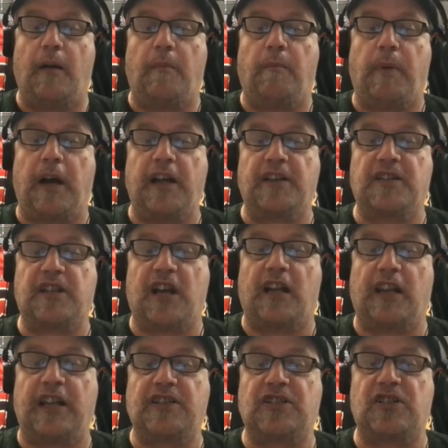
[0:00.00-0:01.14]
But
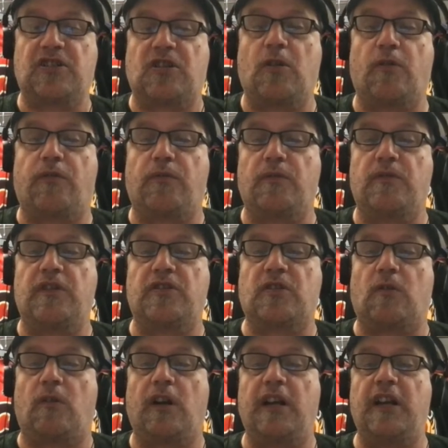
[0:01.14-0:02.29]
let's just go through the
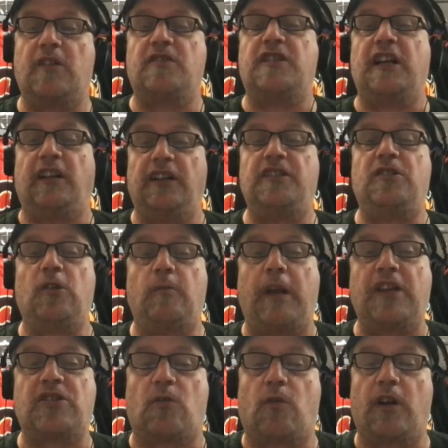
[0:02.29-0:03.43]
scoring here. Dylan Dubé
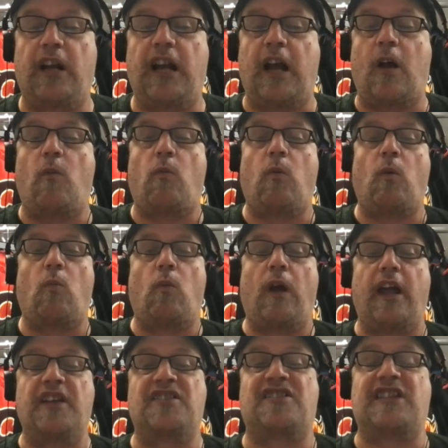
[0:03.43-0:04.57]
scored it
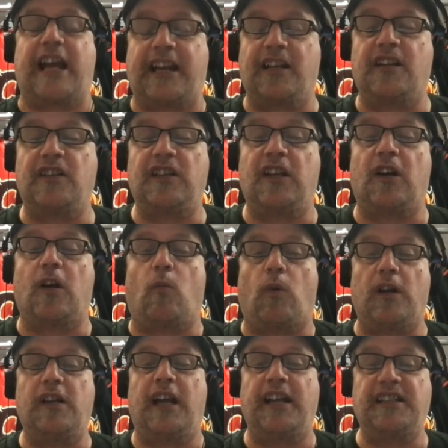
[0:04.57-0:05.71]
his second of the year at
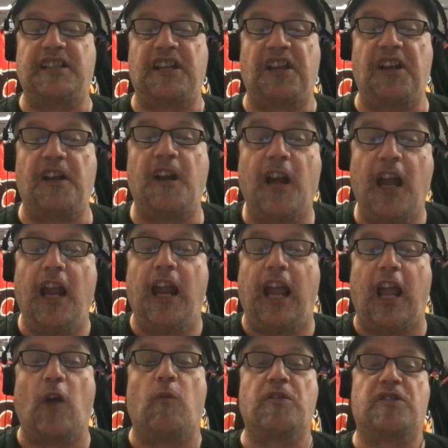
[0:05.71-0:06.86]
119.
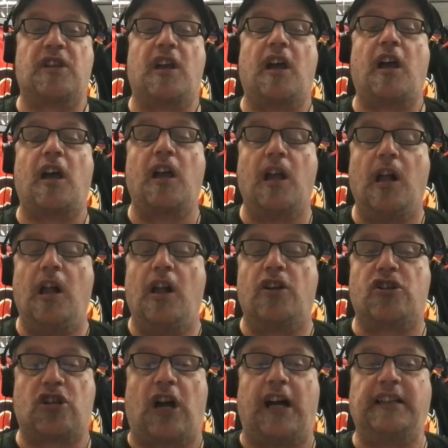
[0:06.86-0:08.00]
It was a
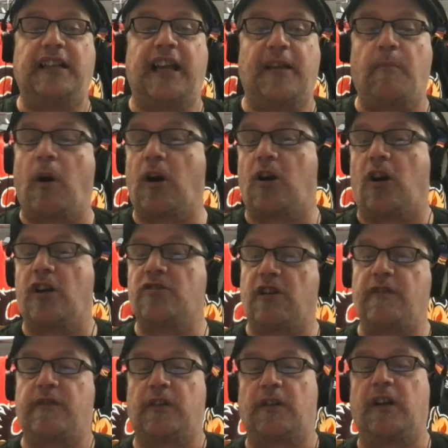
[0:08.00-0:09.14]
shot that Marc-Andre
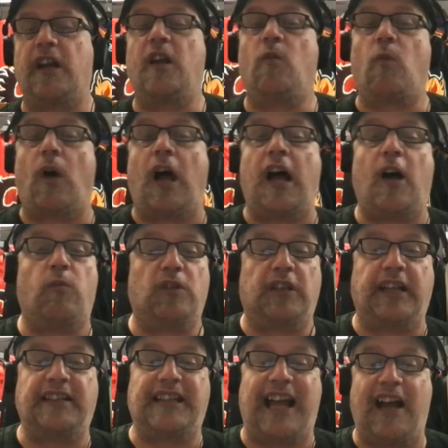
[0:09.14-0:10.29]
Fleury would
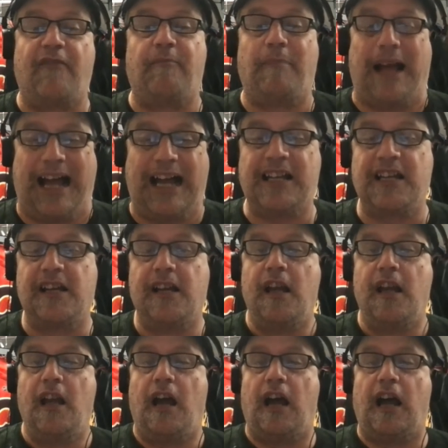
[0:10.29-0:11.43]
like to have back,
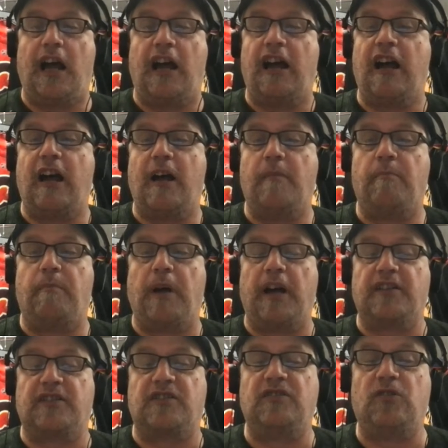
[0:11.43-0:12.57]
but
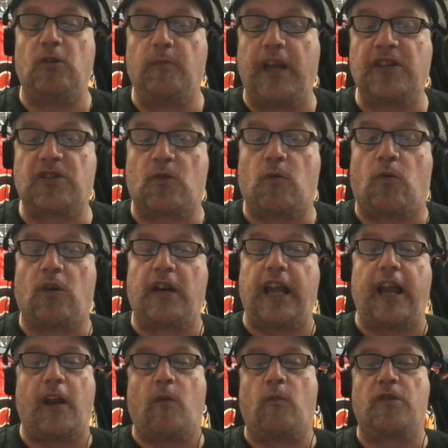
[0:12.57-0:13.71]
Dubé scored,
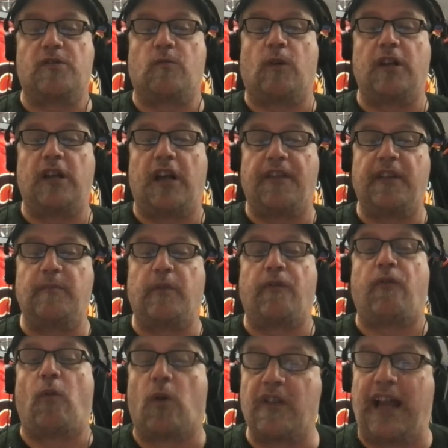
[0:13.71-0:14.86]
and it was 1-0.
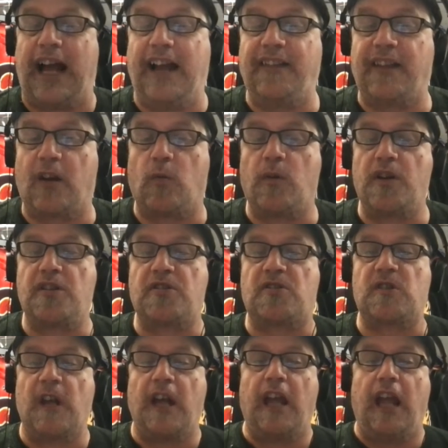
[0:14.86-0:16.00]
Before that, there was
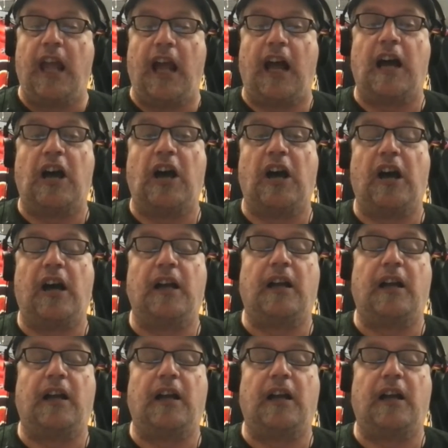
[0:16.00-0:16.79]
a